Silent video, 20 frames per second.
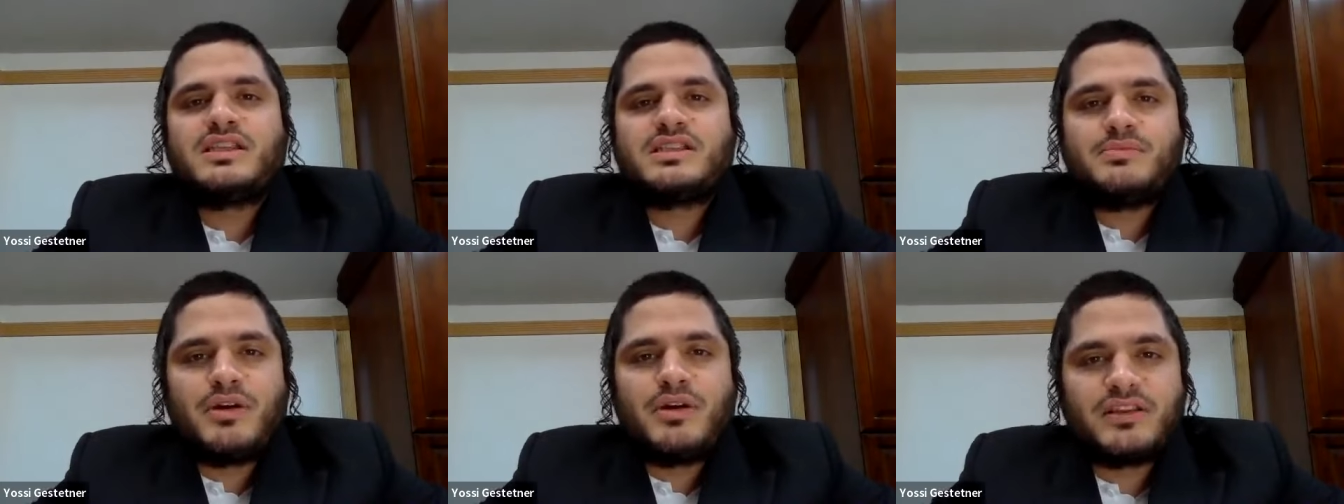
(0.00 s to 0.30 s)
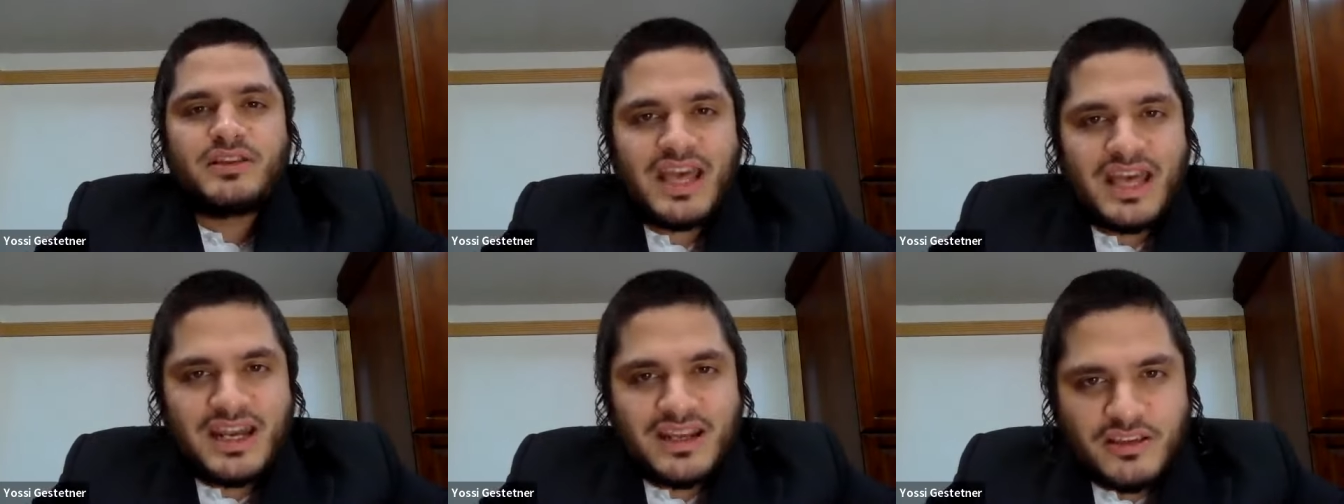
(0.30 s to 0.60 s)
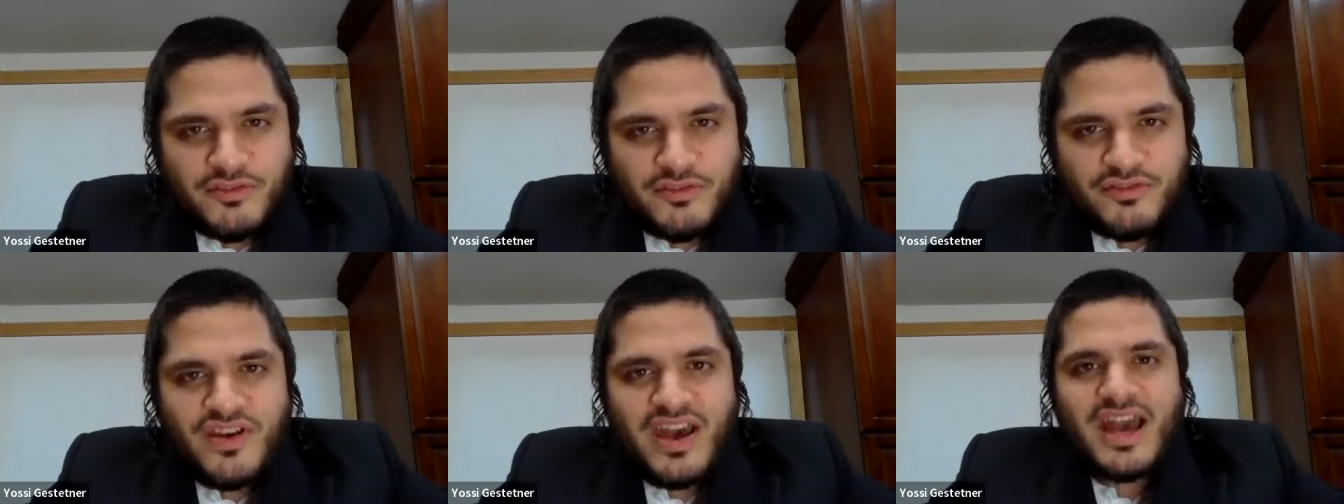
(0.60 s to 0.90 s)
it's about
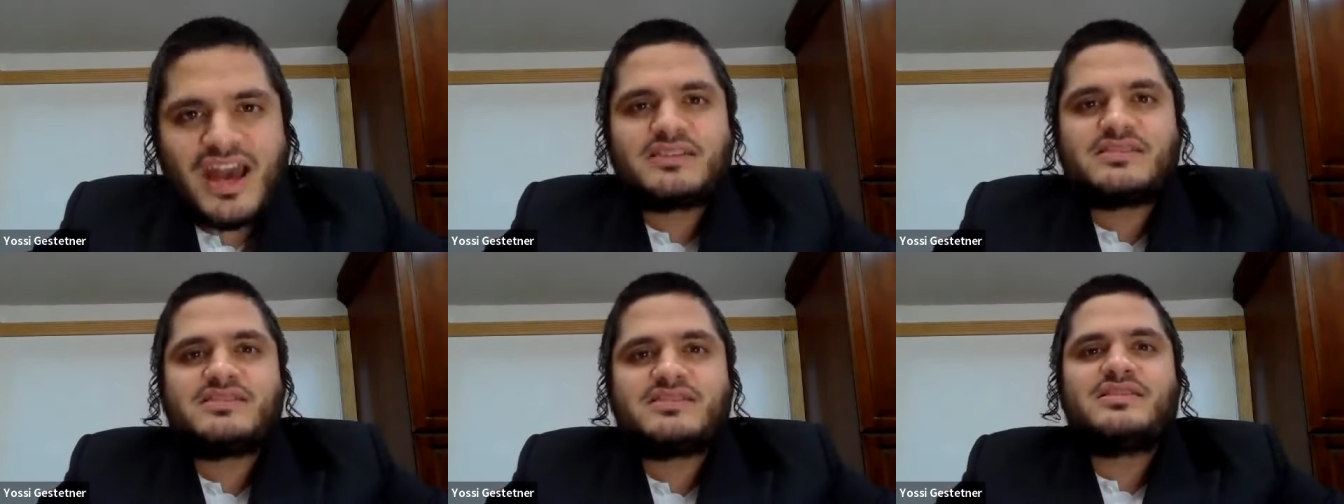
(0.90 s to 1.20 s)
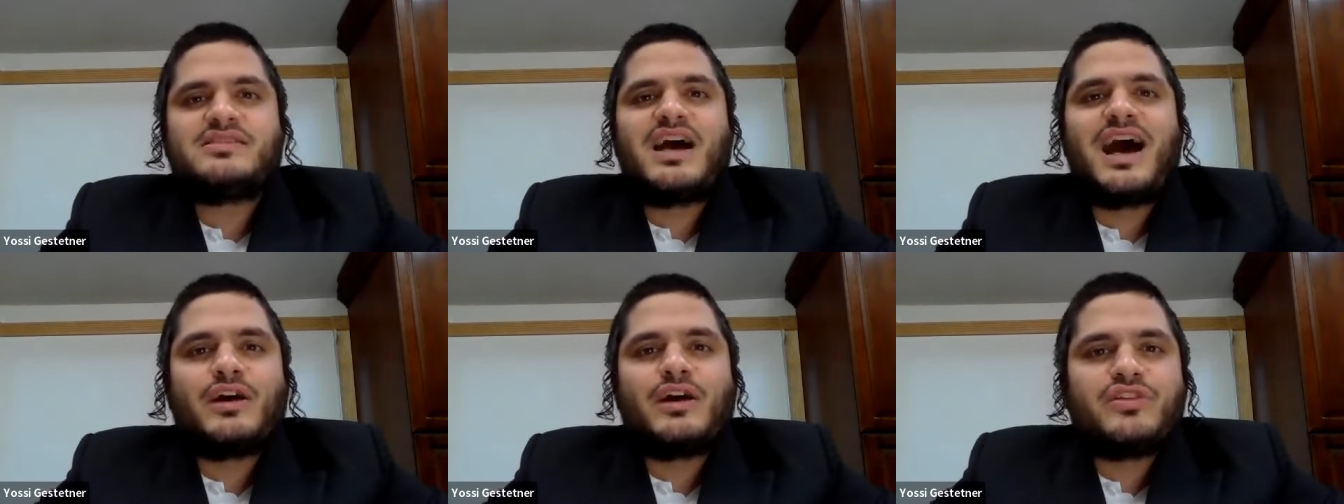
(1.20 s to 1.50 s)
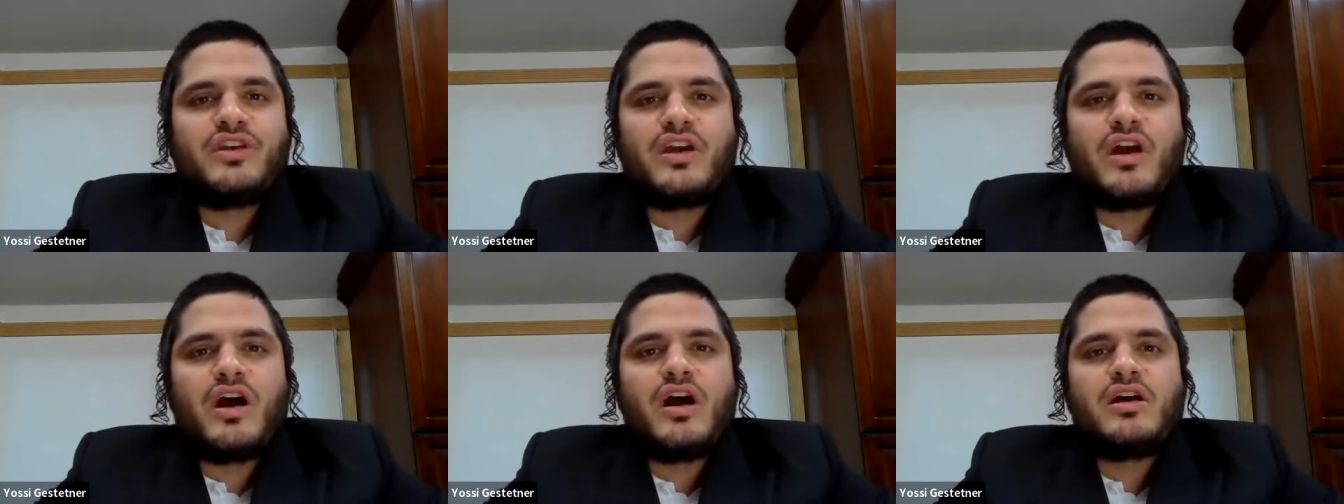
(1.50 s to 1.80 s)
getting the facts
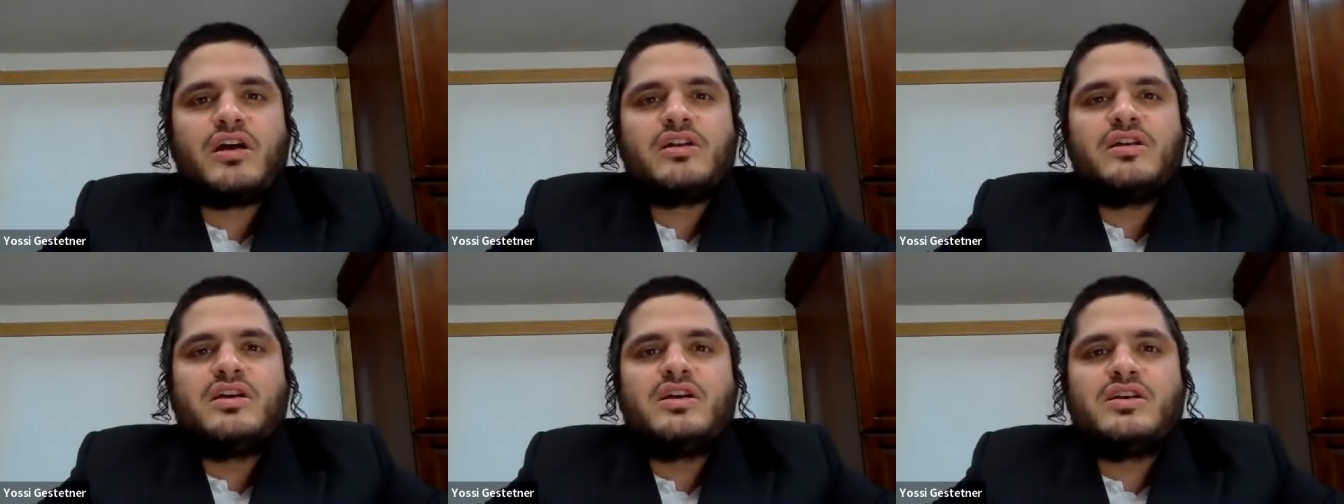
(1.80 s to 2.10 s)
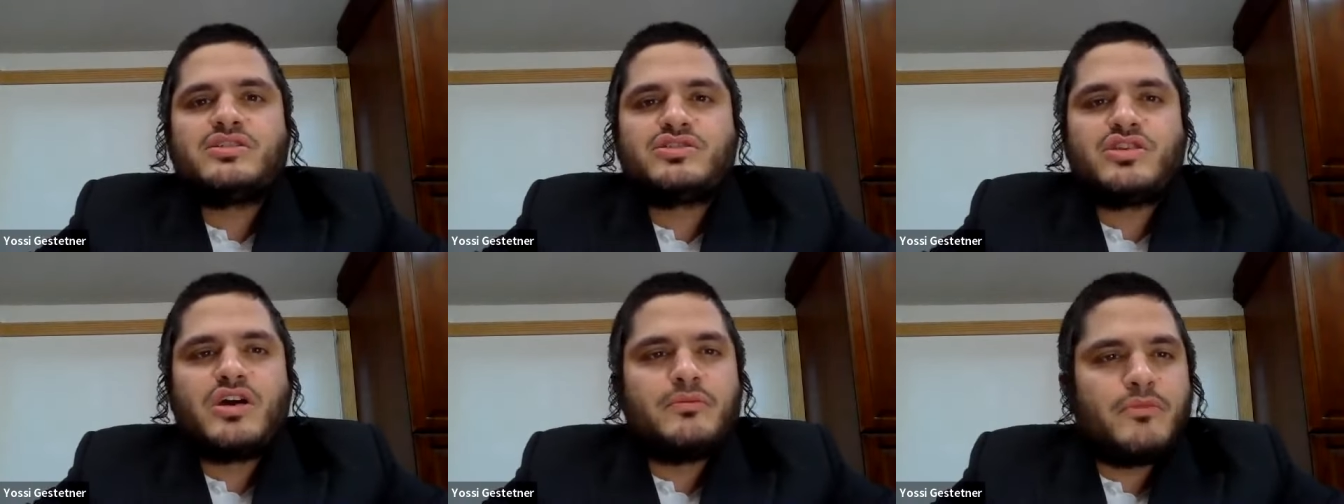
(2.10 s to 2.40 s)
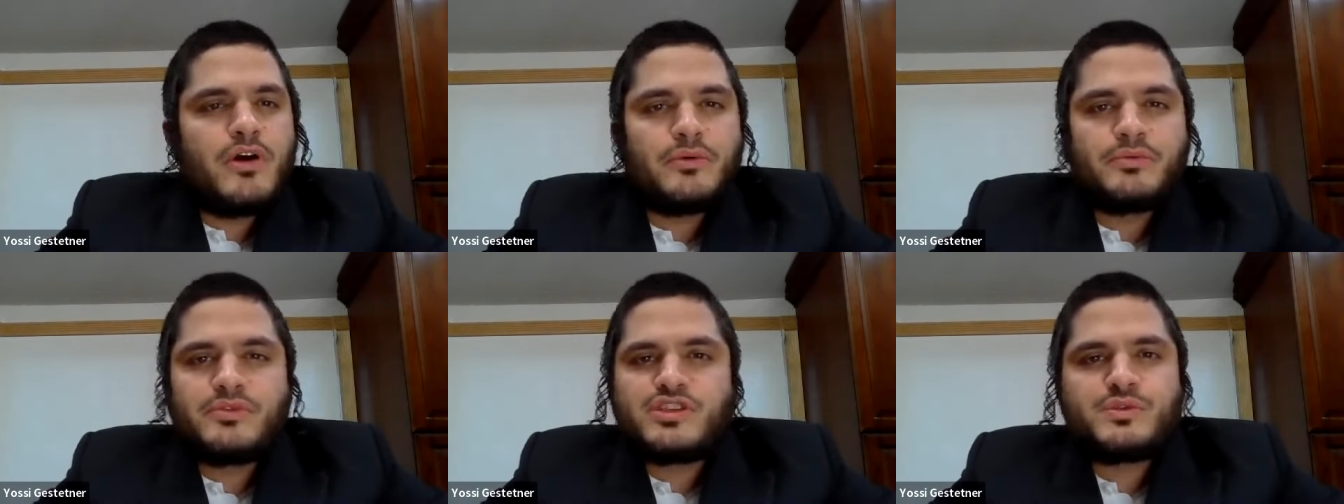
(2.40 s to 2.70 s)
how they are,
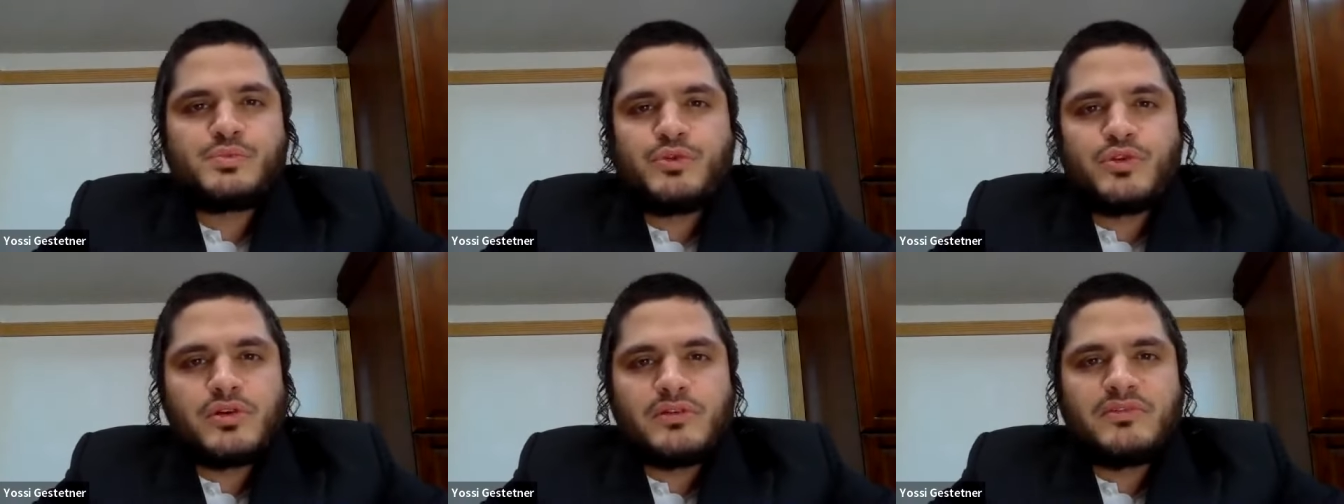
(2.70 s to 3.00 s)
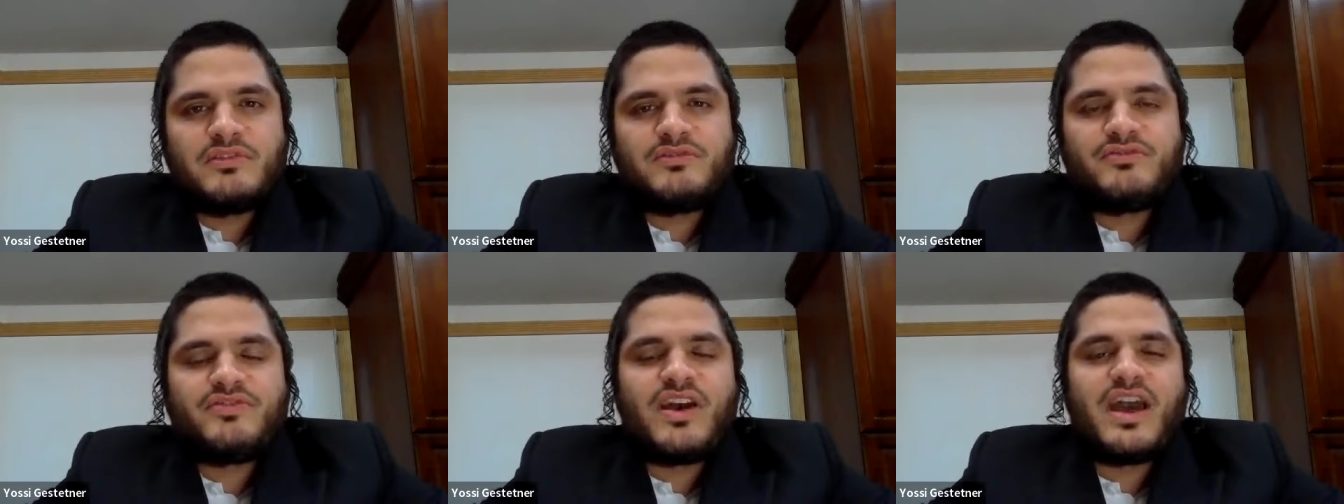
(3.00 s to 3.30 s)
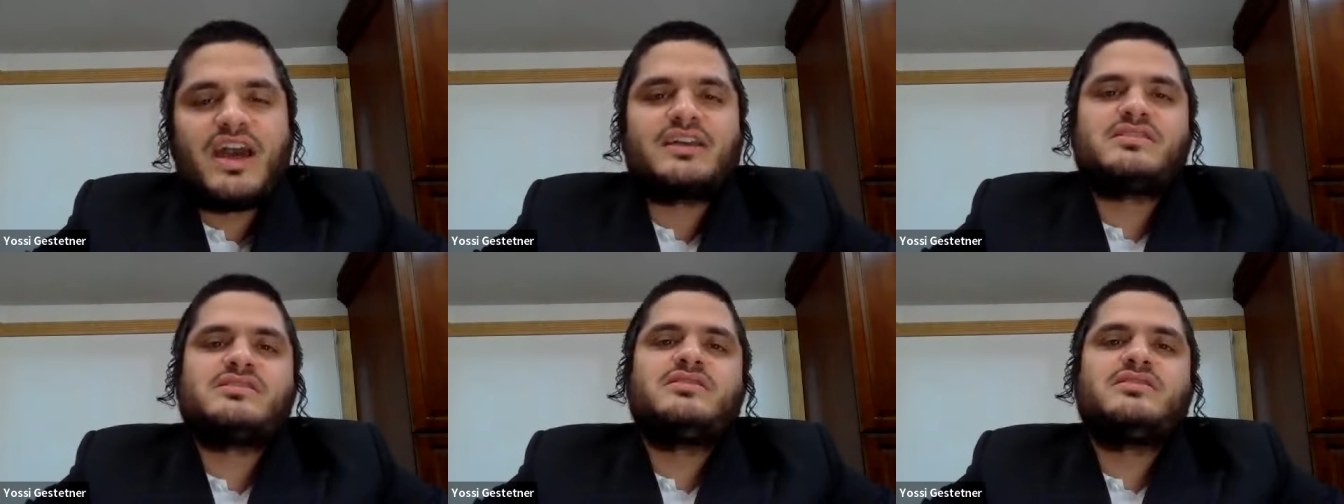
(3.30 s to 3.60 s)
some undisputable
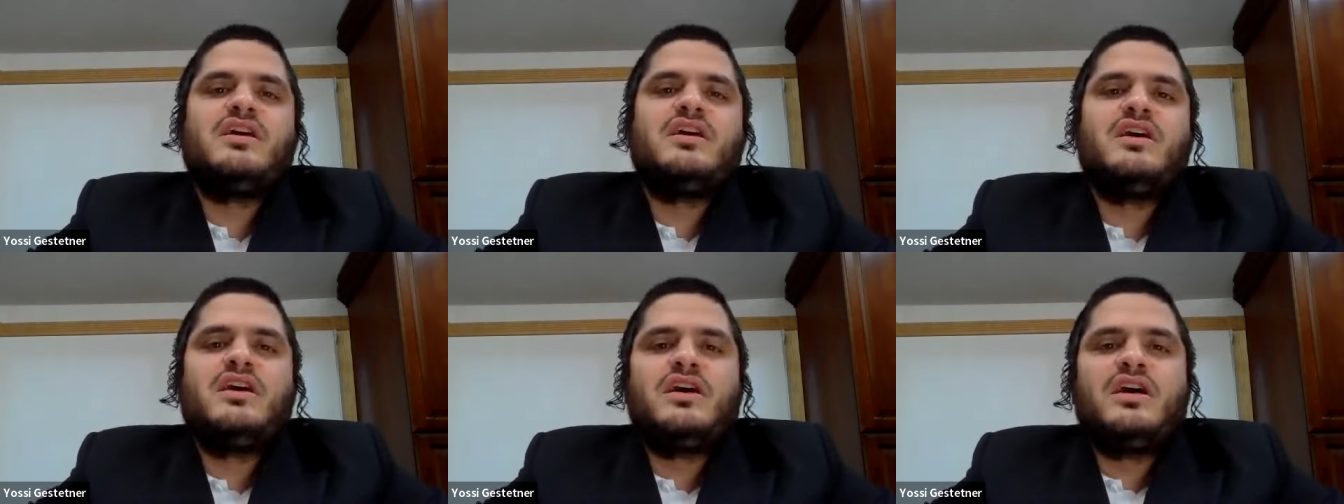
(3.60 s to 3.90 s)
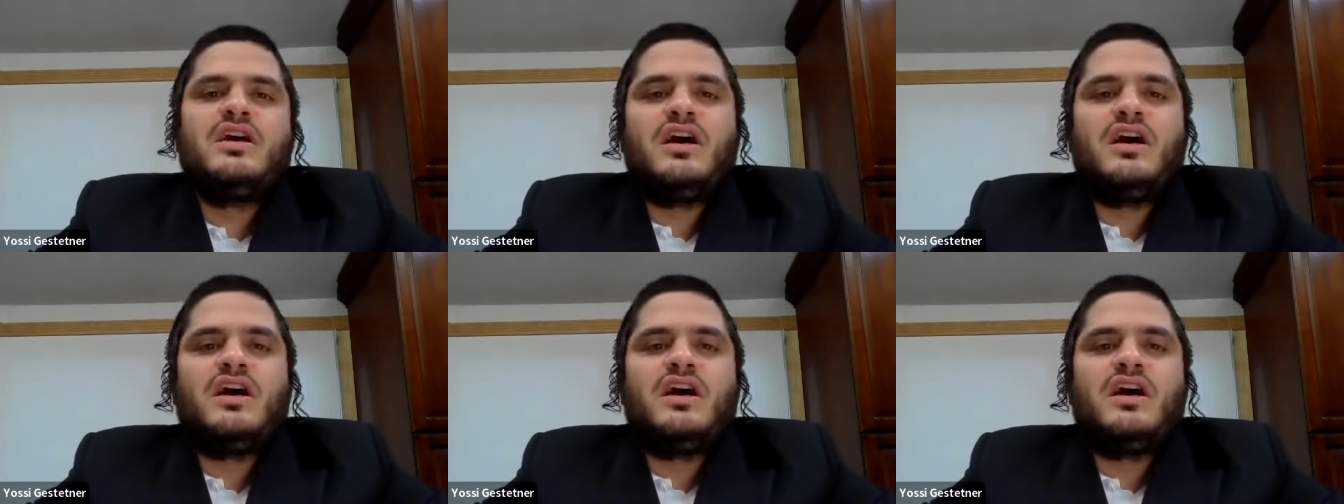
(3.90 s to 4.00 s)
facts.